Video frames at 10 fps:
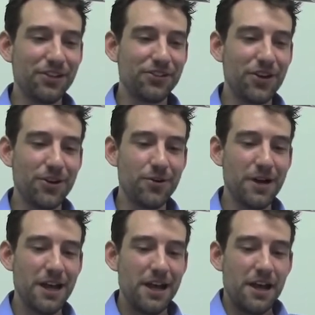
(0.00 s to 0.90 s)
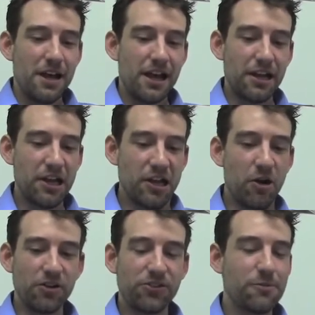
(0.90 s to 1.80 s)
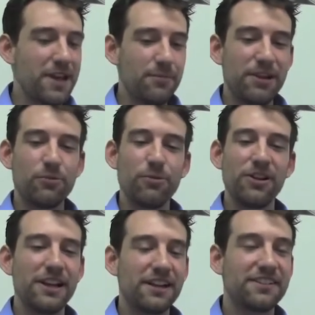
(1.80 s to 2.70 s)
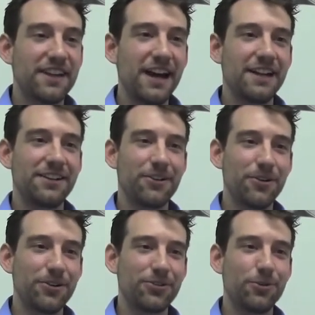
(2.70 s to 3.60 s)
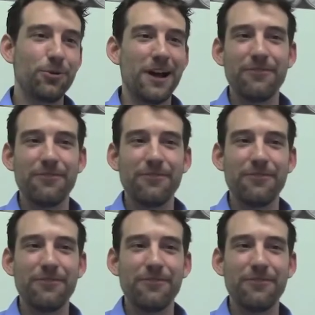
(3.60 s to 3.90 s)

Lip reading: so it also made me really excited to go to school.